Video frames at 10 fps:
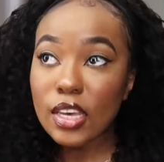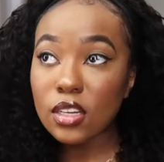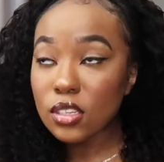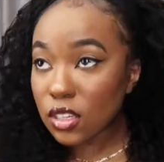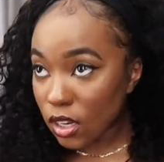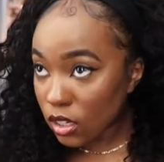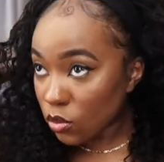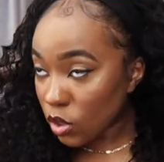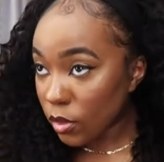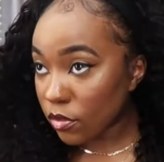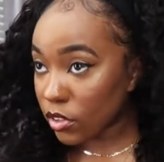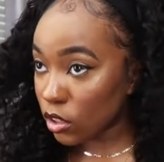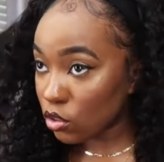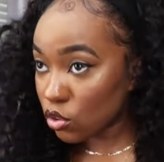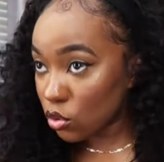tangling i can run my
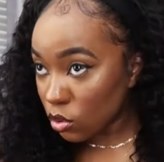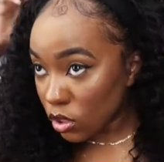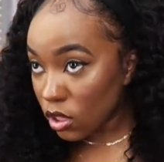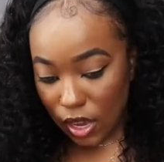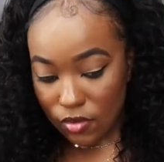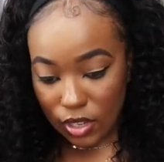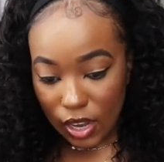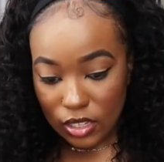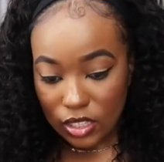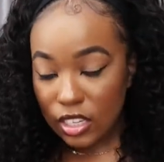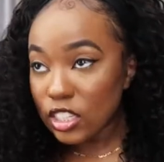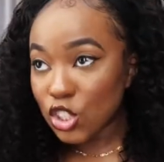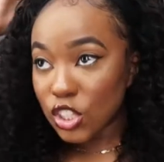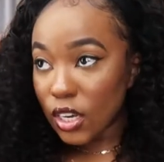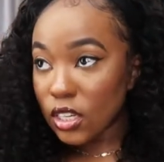fingers through it i haven't gotten any
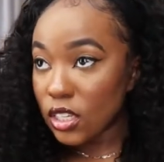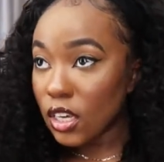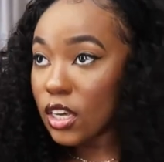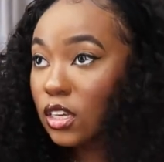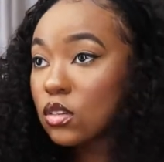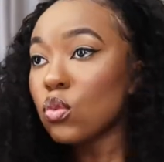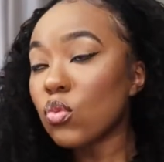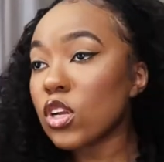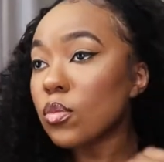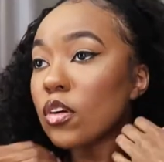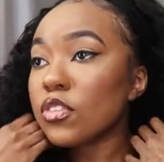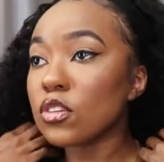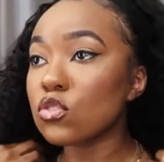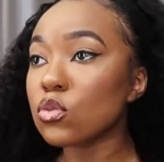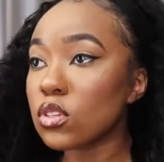shedding yet running my
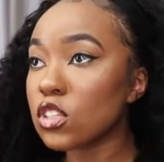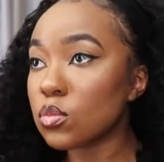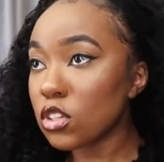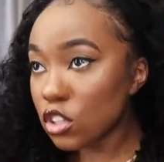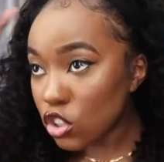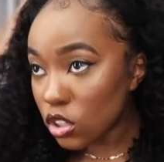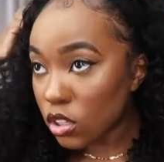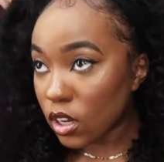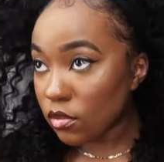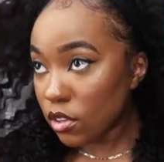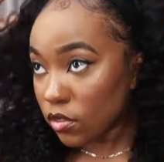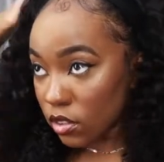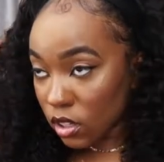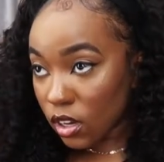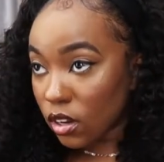fingers through it this much and like
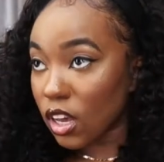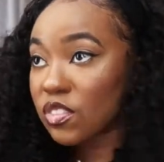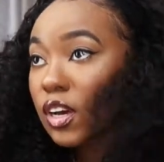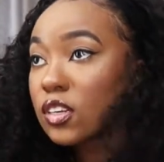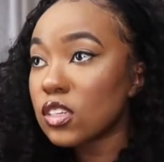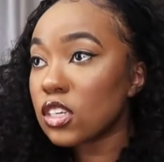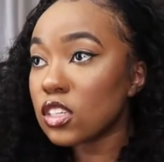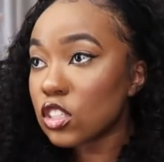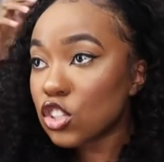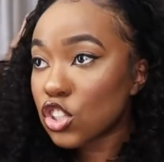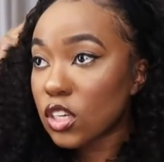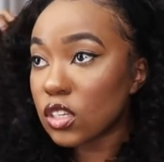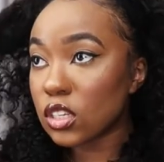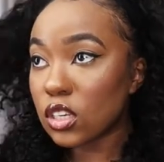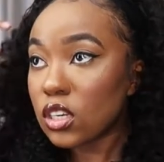fluffing it out haven't gotten any
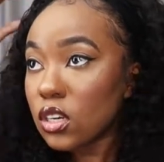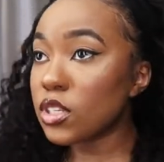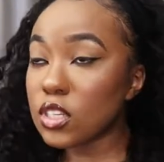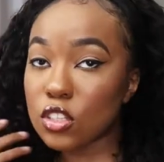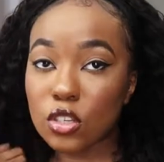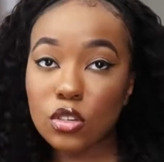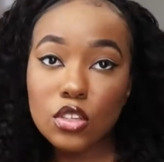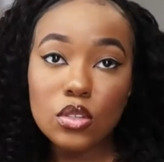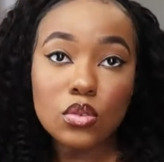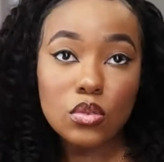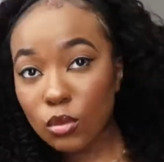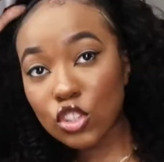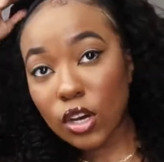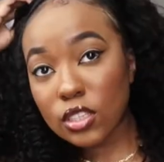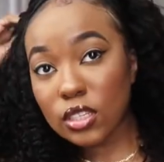shedding yet but this is so cute what
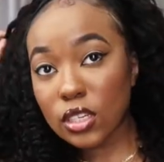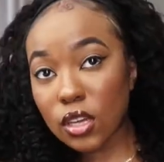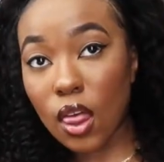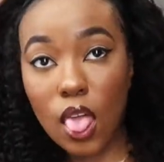y'all think